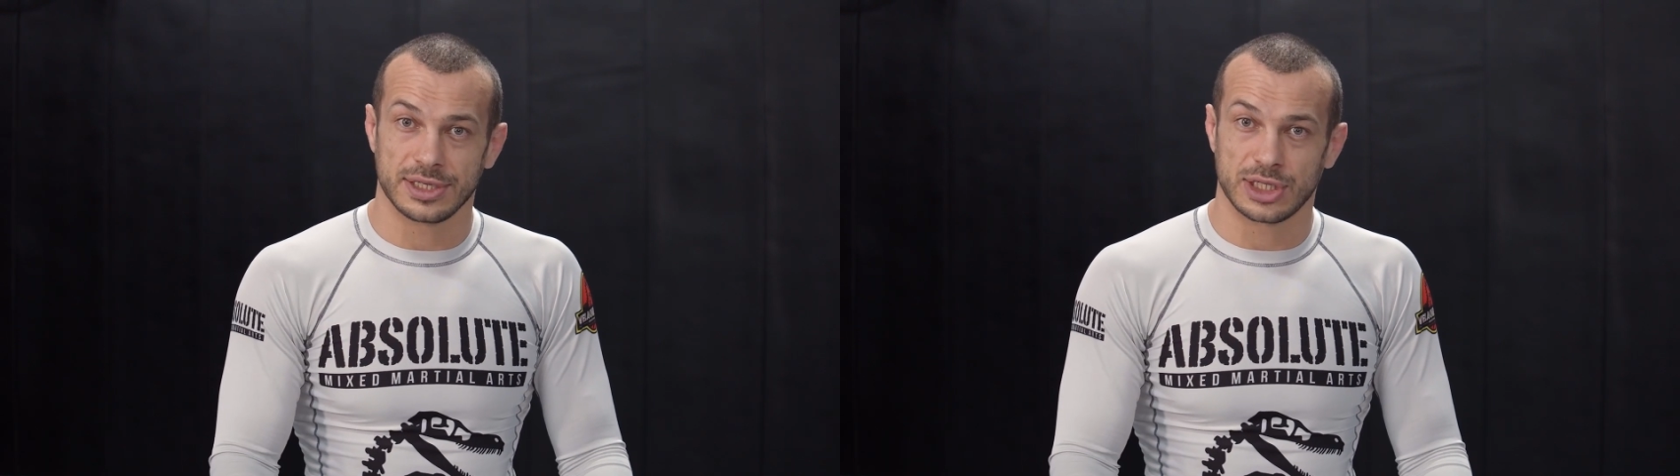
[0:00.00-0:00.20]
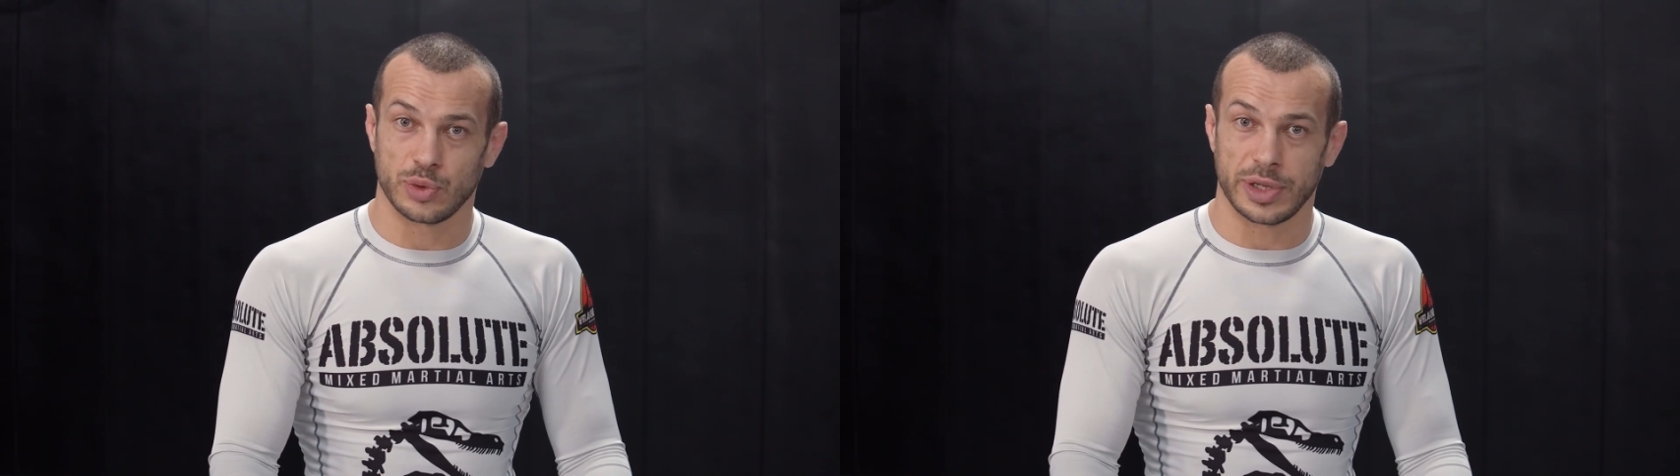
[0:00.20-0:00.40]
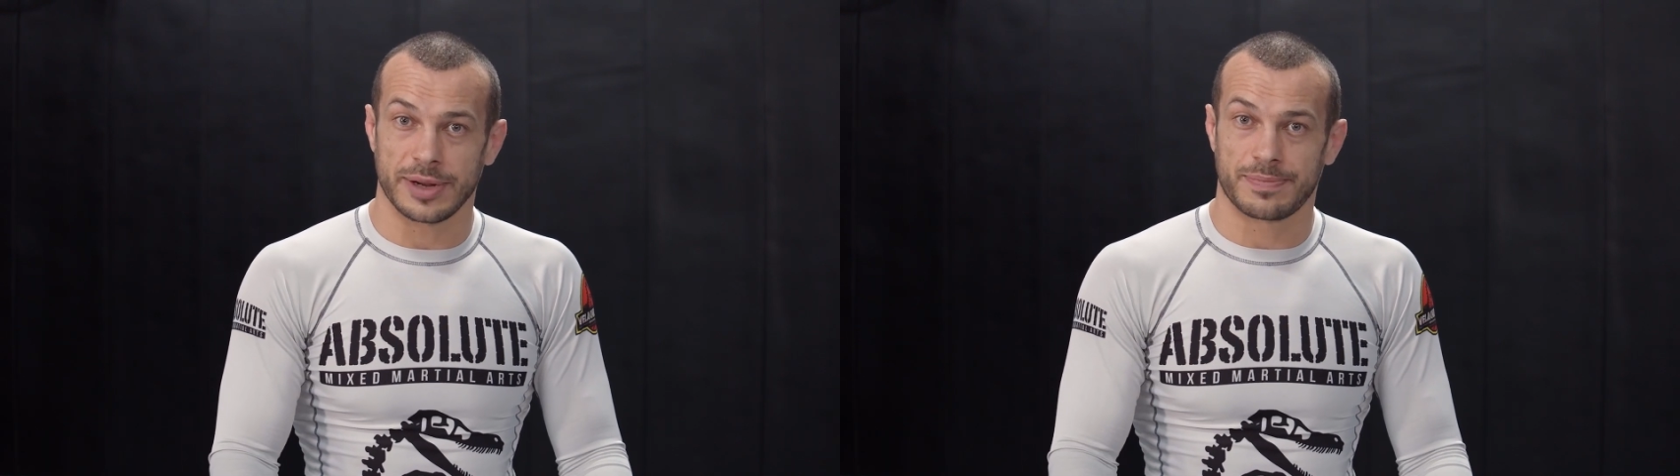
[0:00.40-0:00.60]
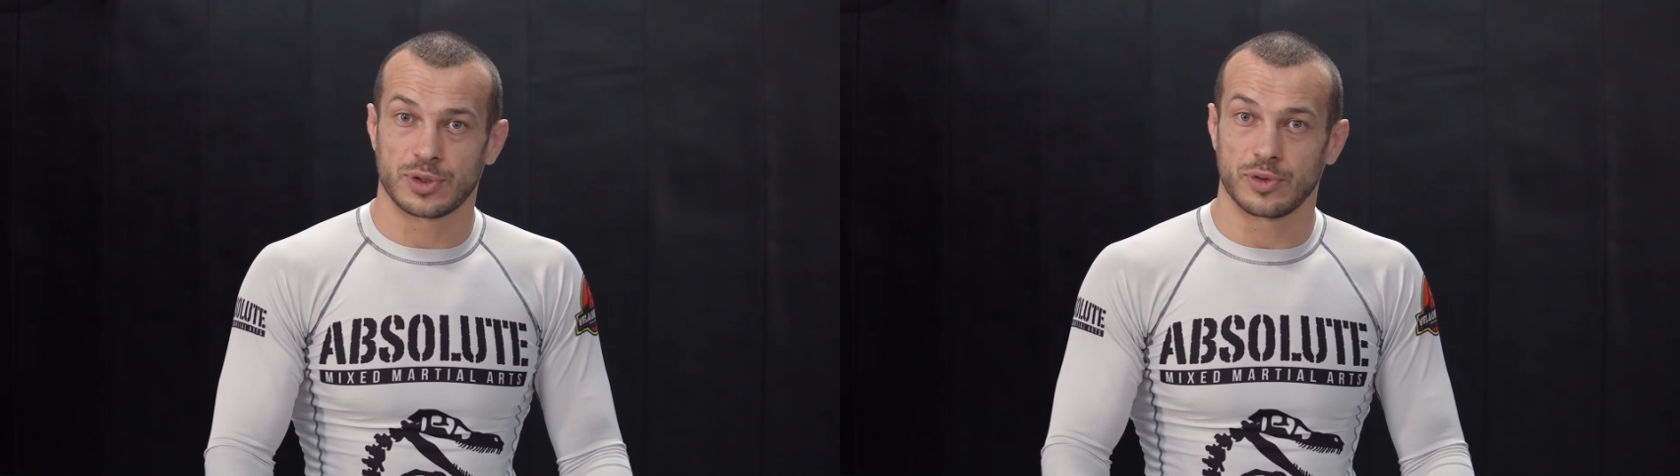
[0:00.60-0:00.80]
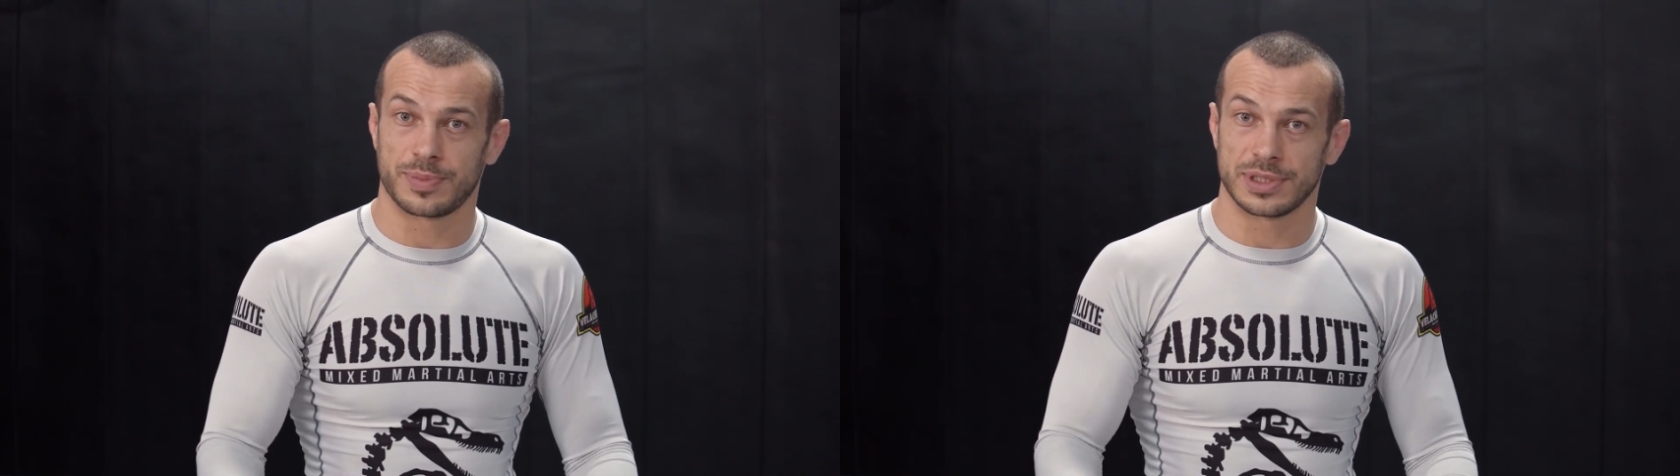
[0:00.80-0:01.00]
so we get
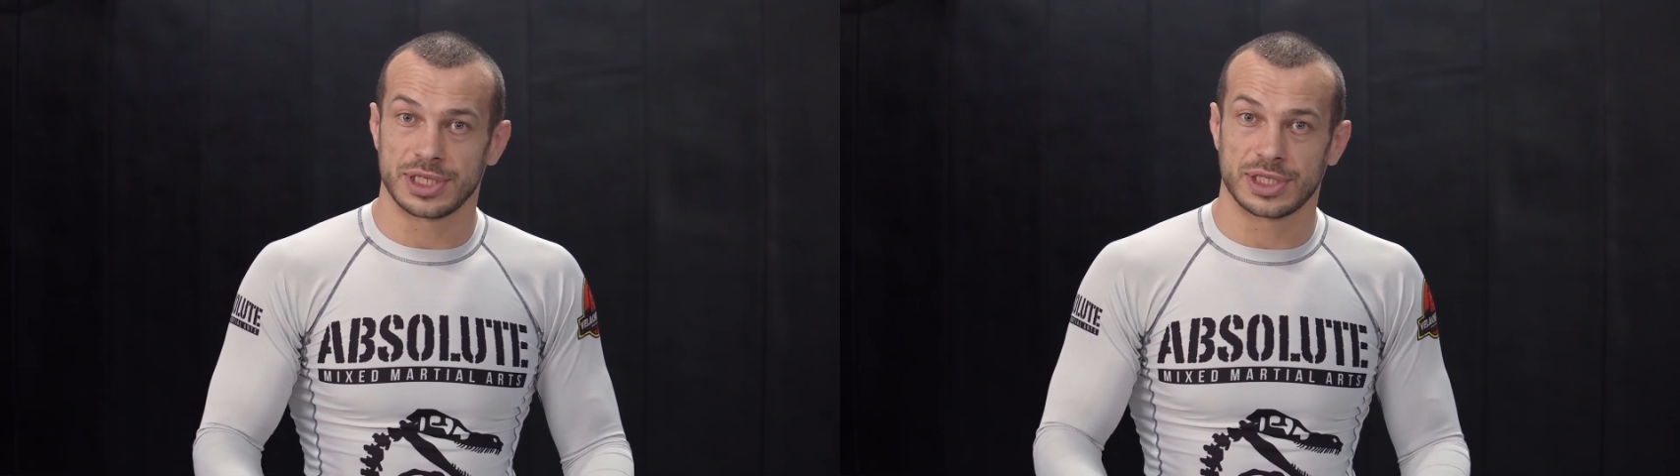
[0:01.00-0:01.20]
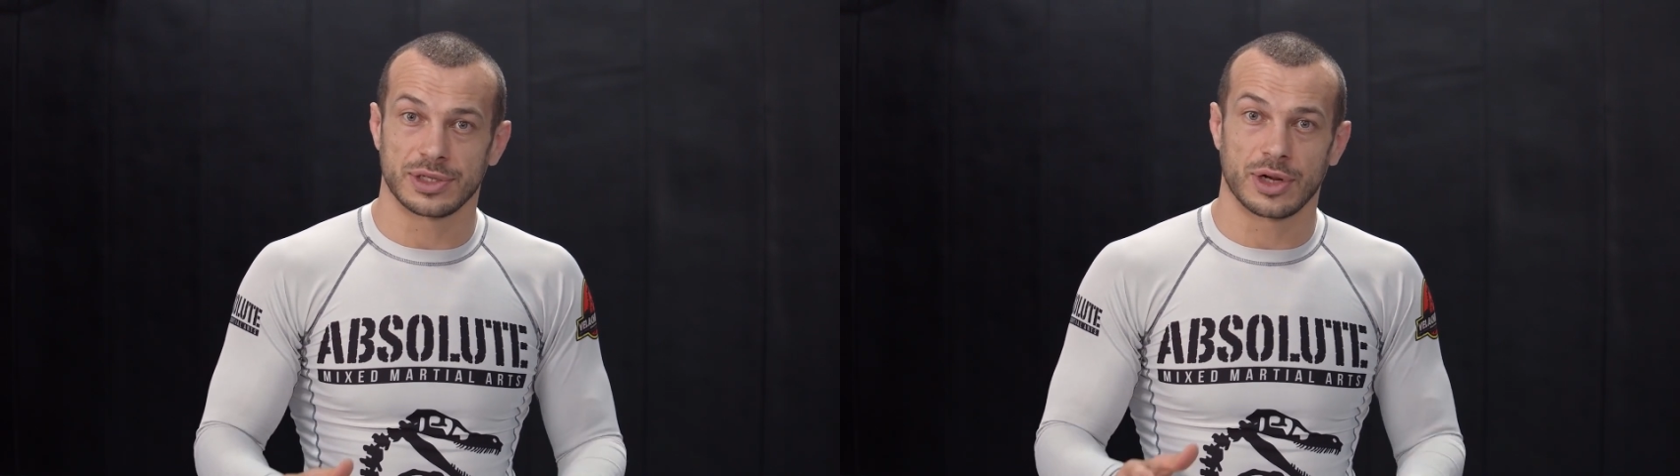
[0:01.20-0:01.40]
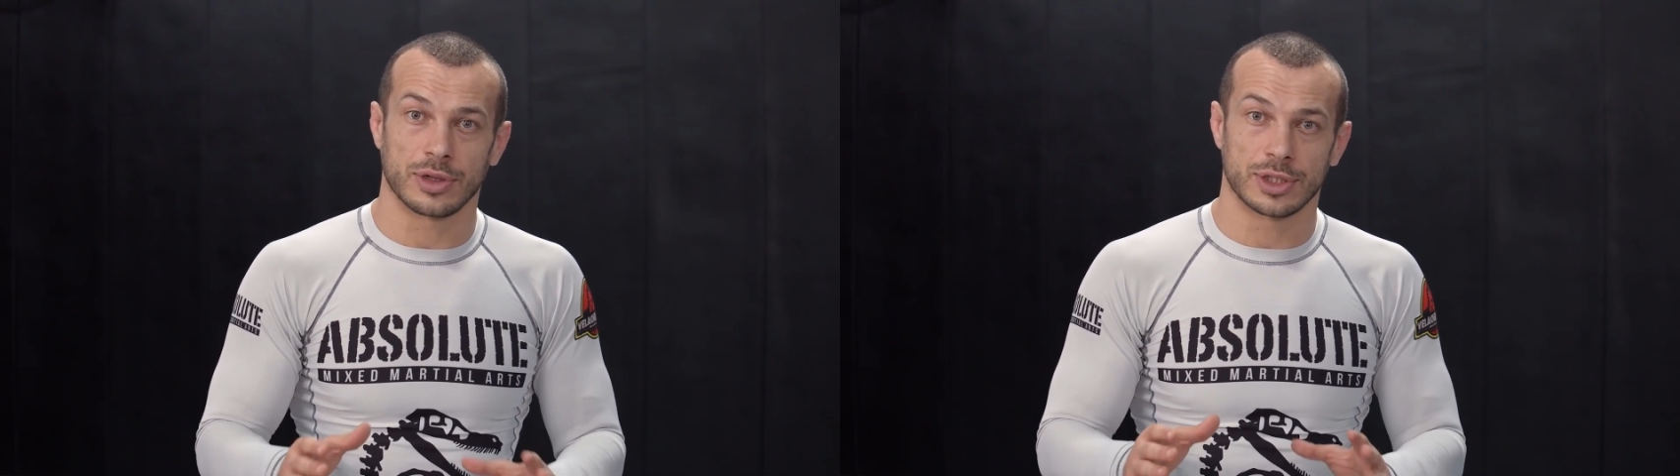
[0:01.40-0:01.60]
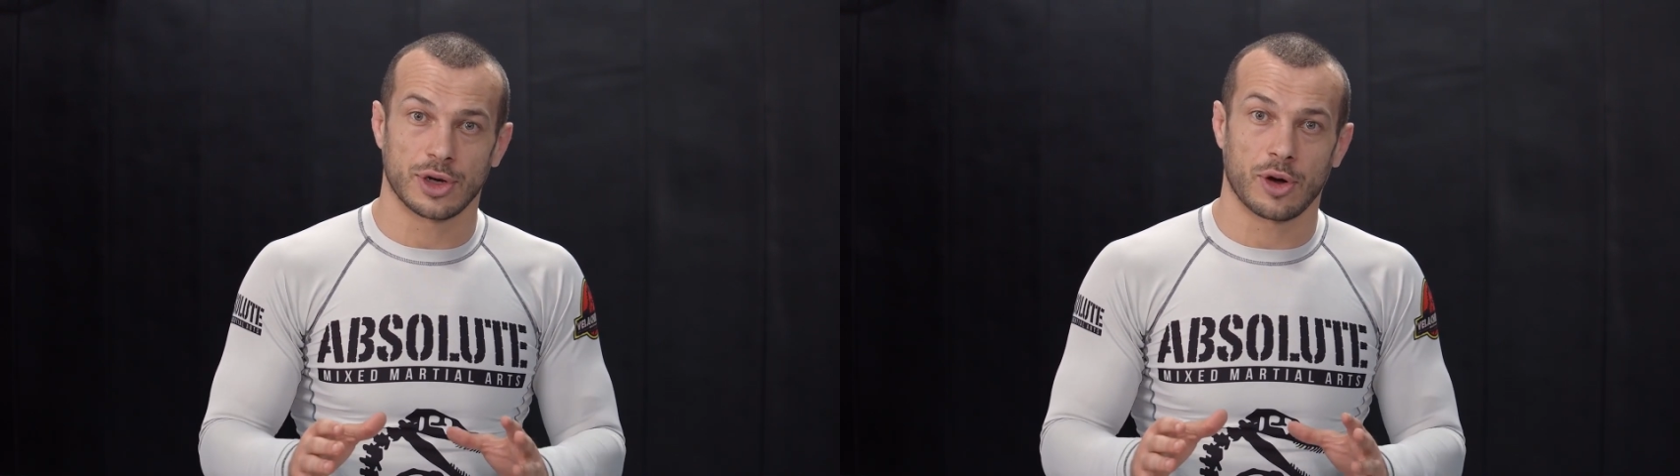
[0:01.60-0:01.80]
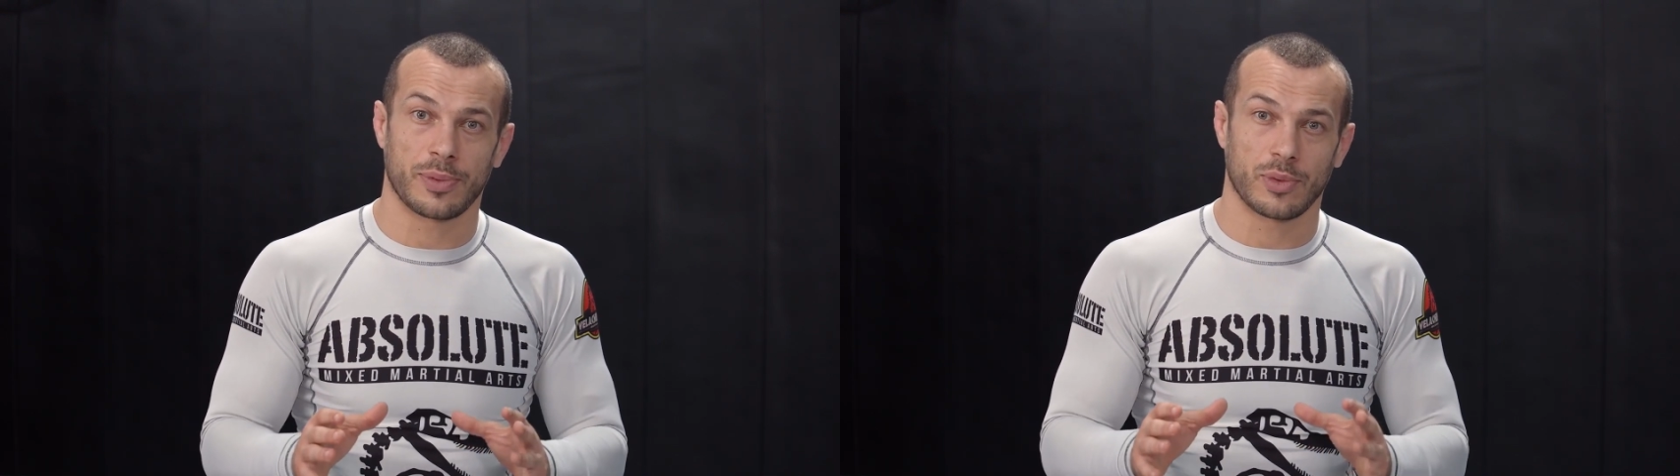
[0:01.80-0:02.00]
to a position on
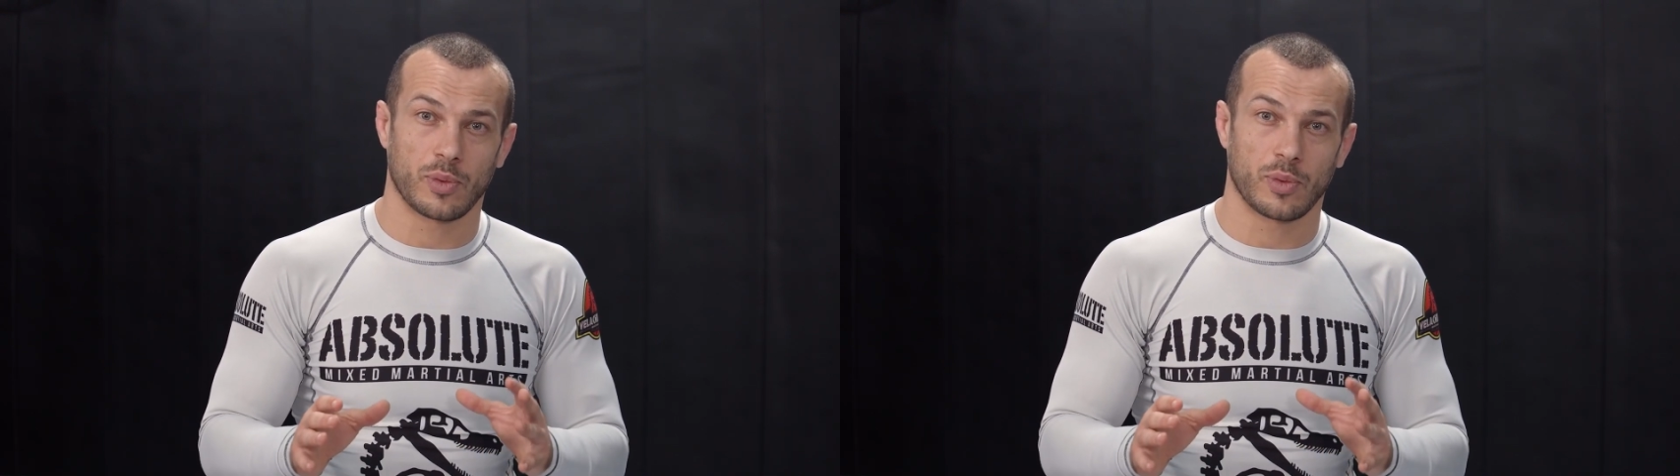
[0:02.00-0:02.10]
top